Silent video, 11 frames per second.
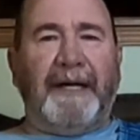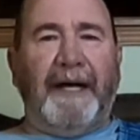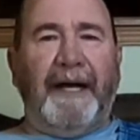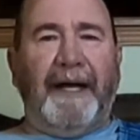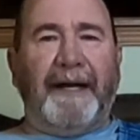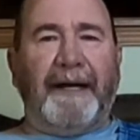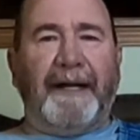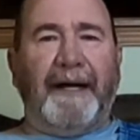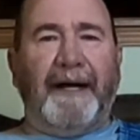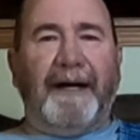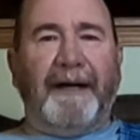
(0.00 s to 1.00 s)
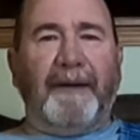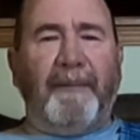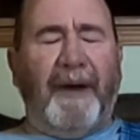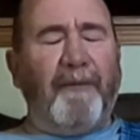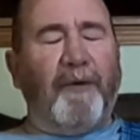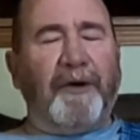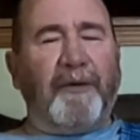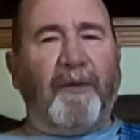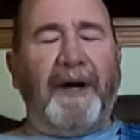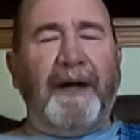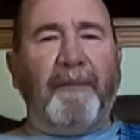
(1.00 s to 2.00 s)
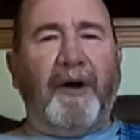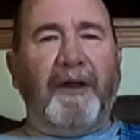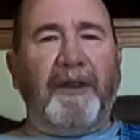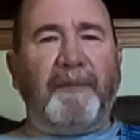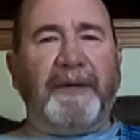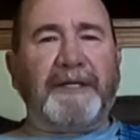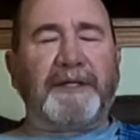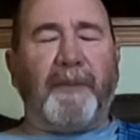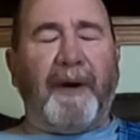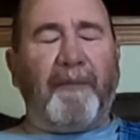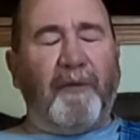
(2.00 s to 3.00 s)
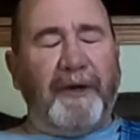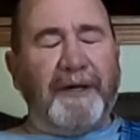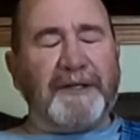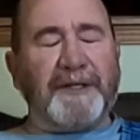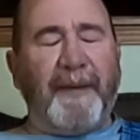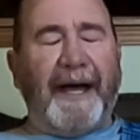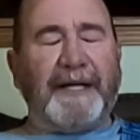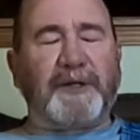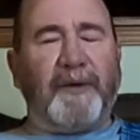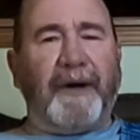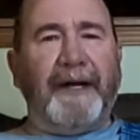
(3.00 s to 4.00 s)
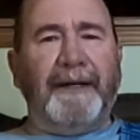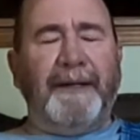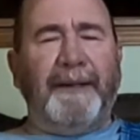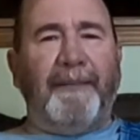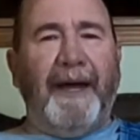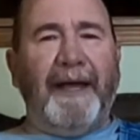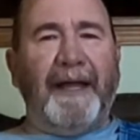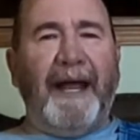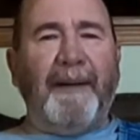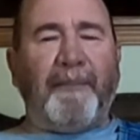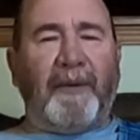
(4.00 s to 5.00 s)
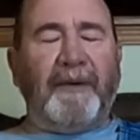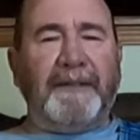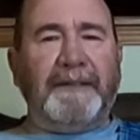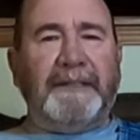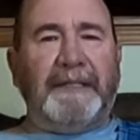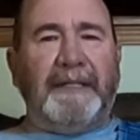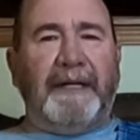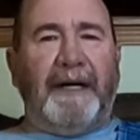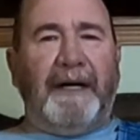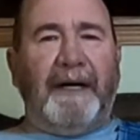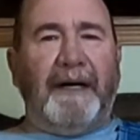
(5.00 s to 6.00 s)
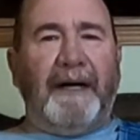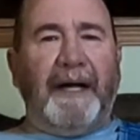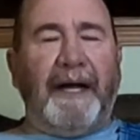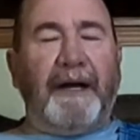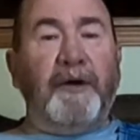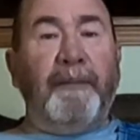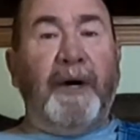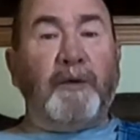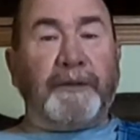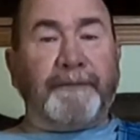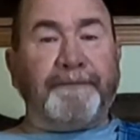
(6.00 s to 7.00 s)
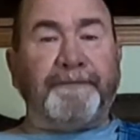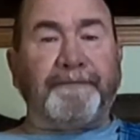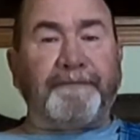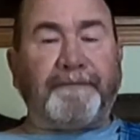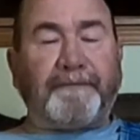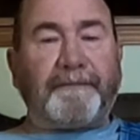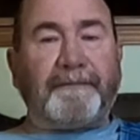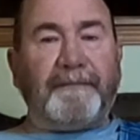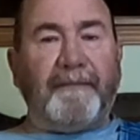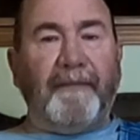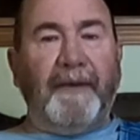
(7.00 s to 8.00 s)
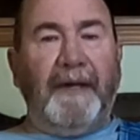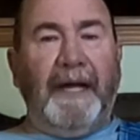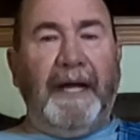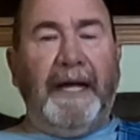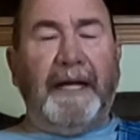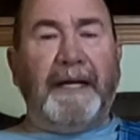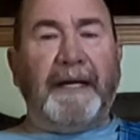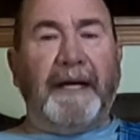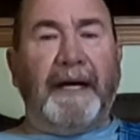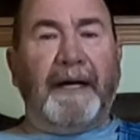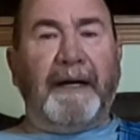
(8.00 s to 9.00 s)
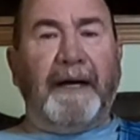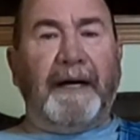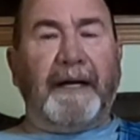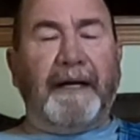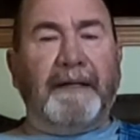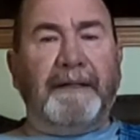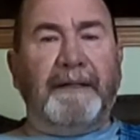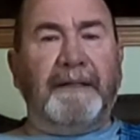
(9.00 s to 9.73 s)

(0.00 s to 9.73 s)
and you might wonder why I'm calling the police department. Well, here's the backstory. Back in April, I got a new boat, and got a